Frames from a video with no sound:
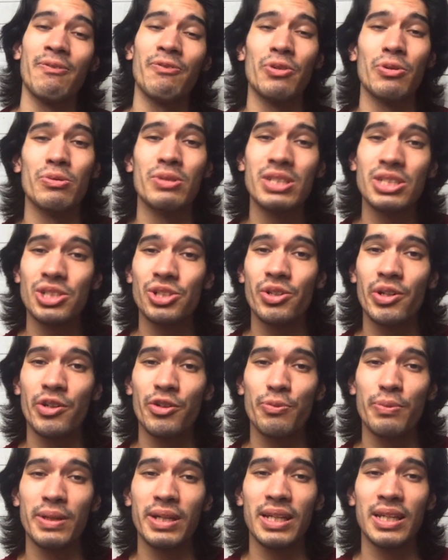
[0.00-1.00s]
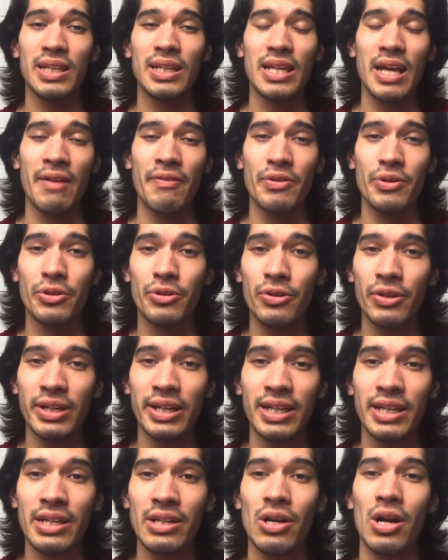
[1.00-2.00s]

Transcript: If you disagree with me, if you agree,